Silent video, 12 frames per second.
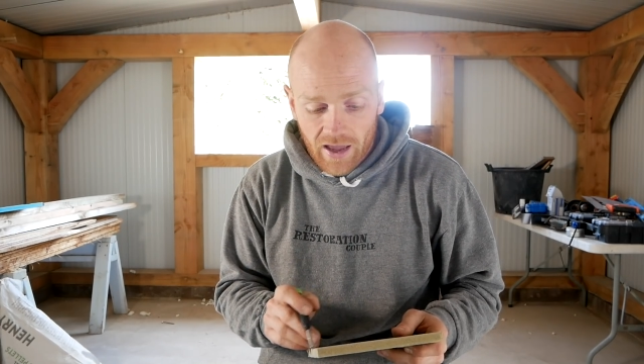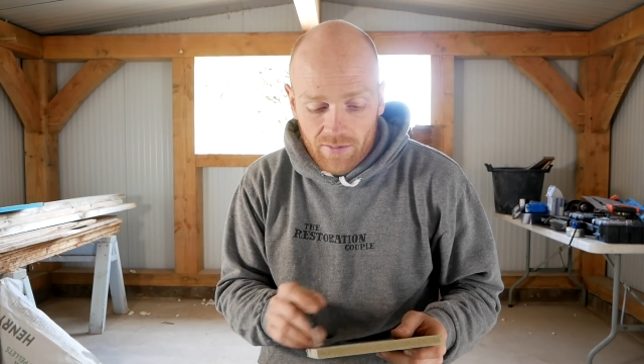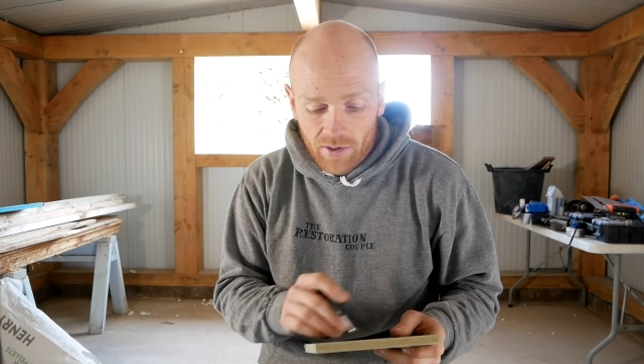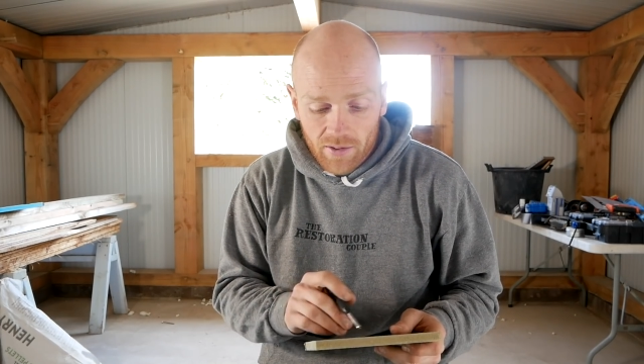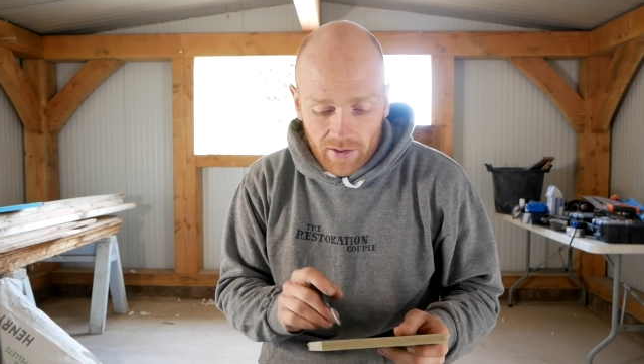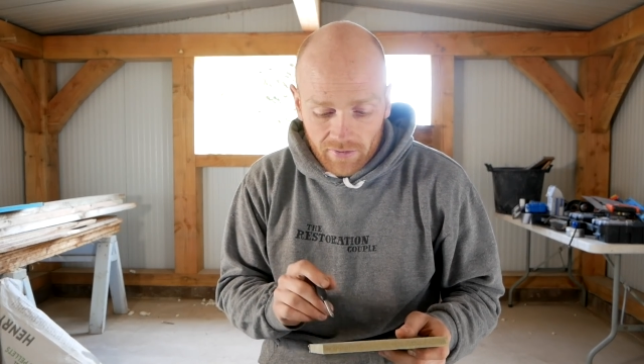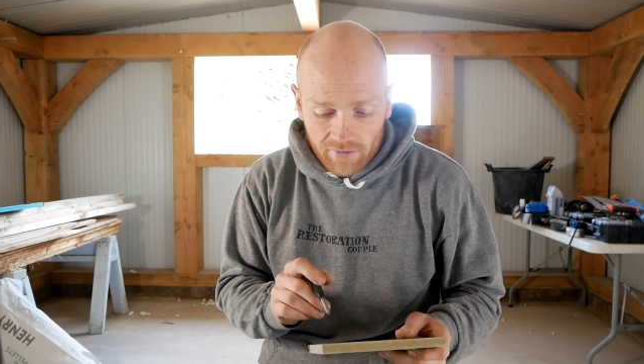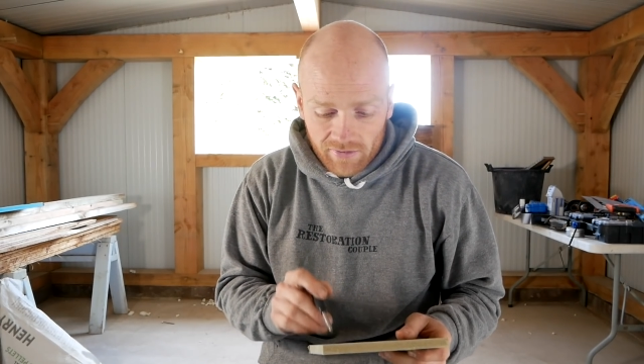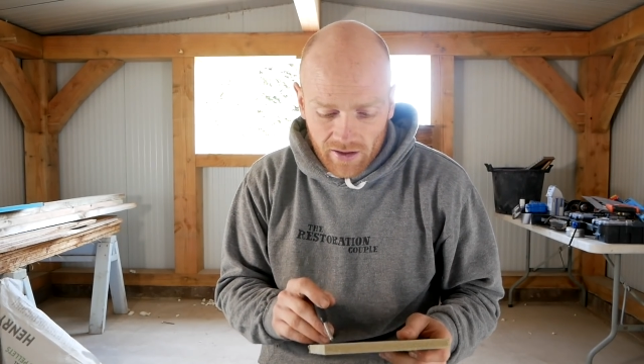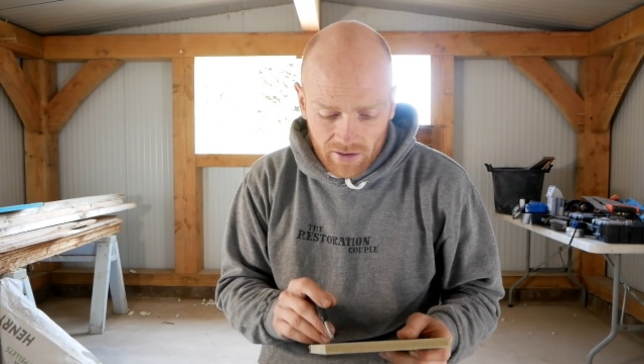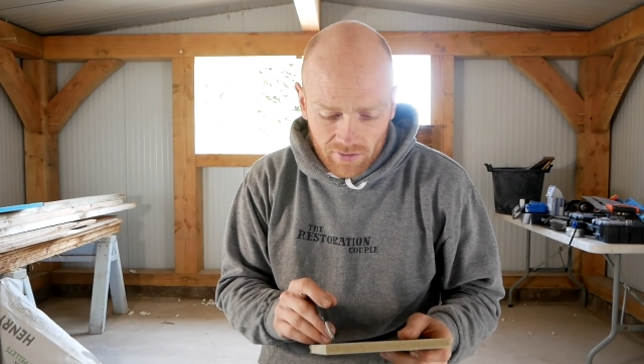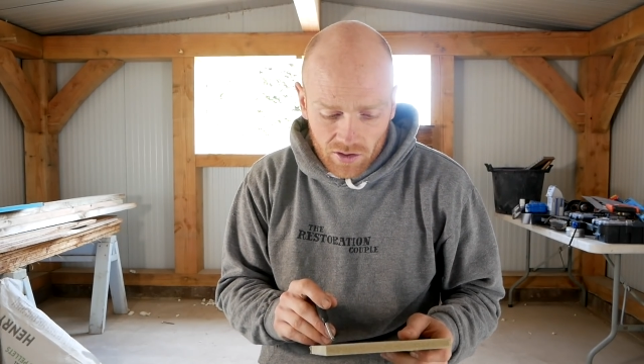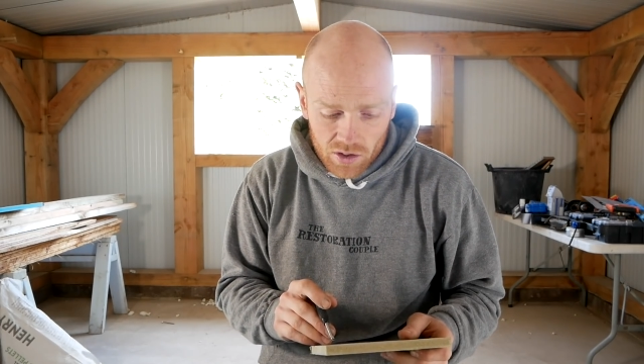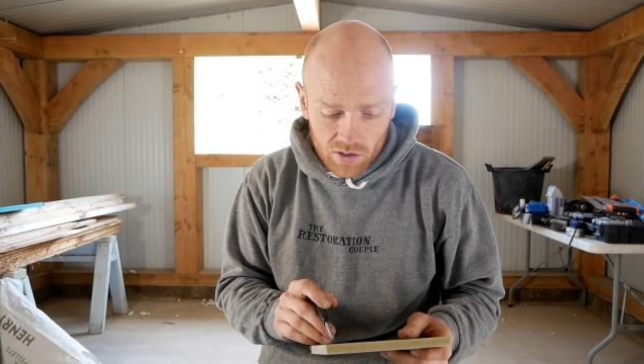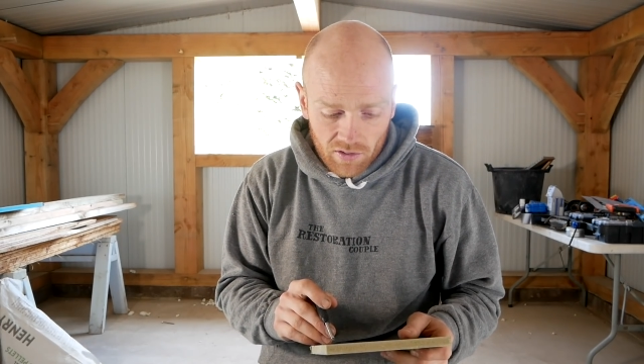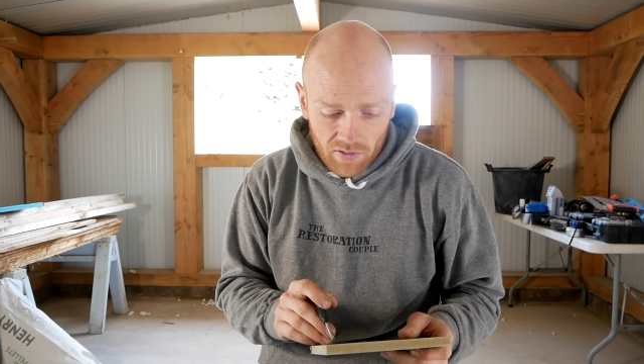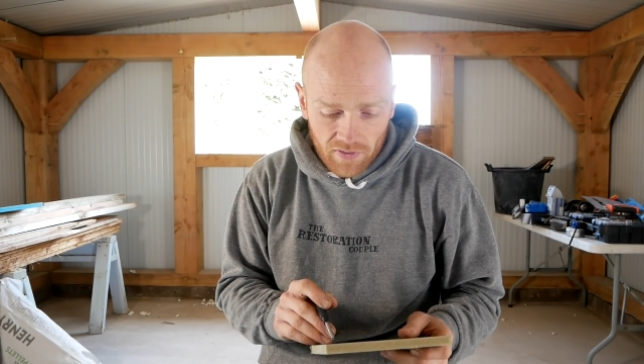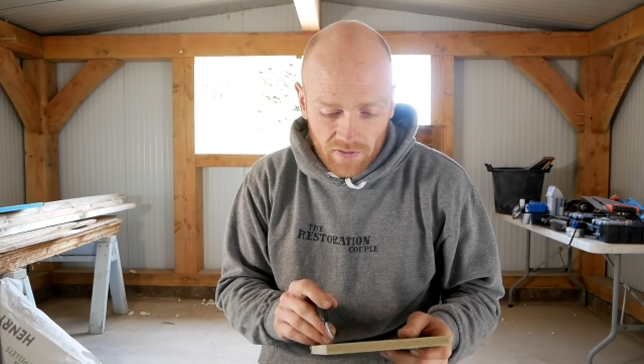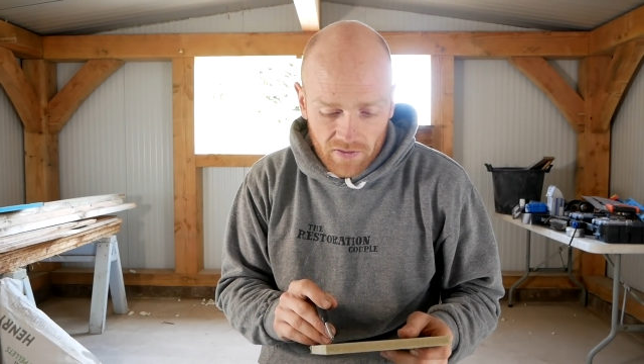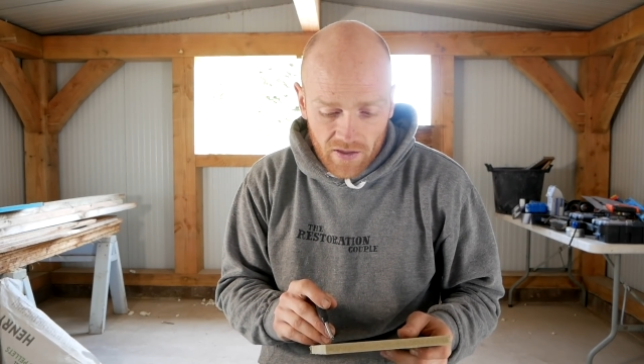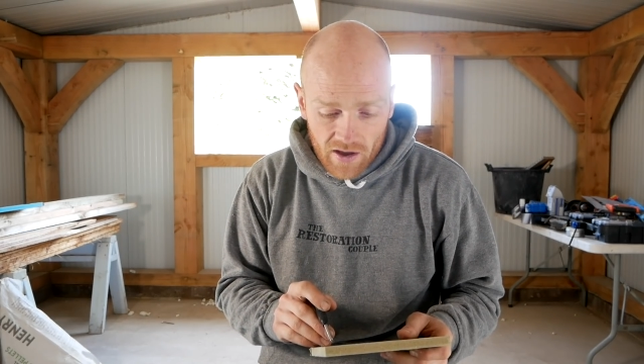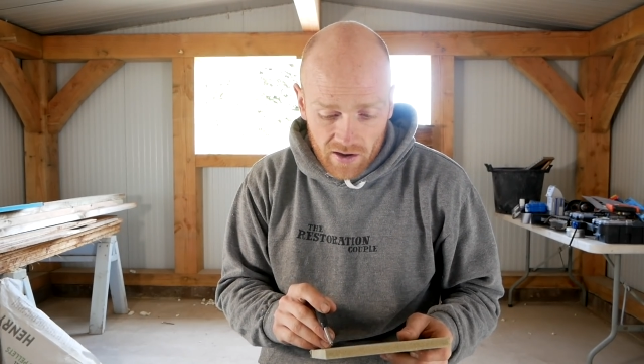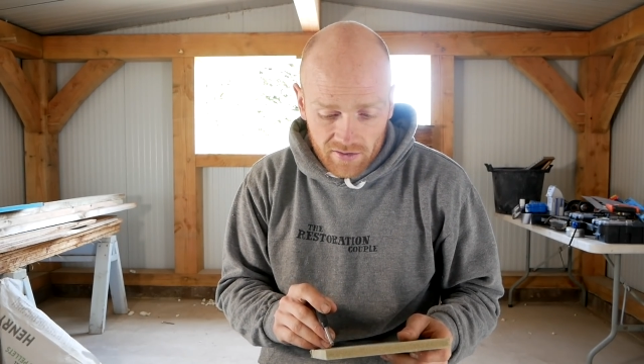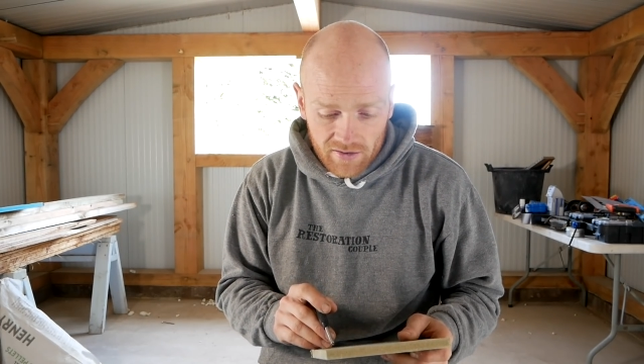came in at about six hundred
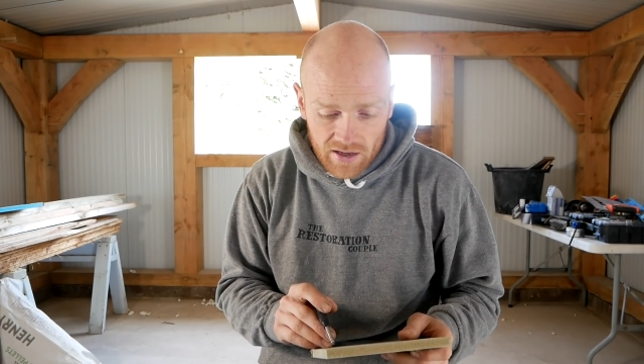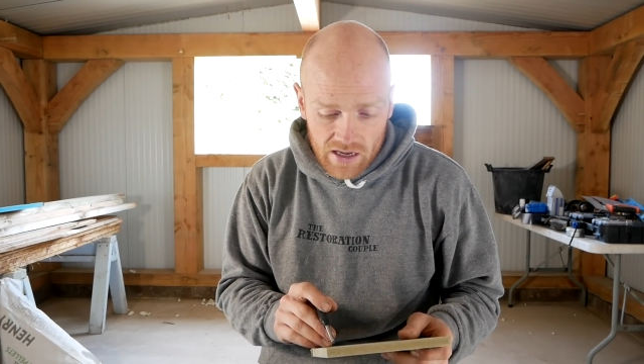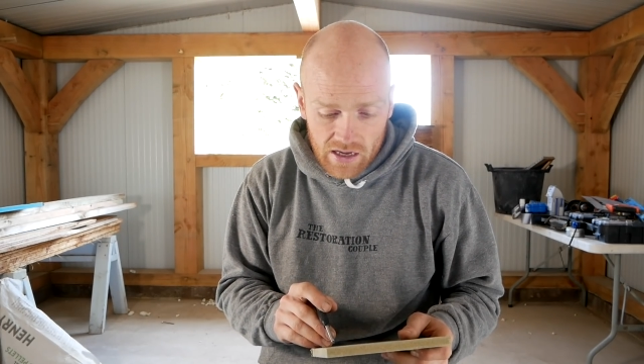thirty,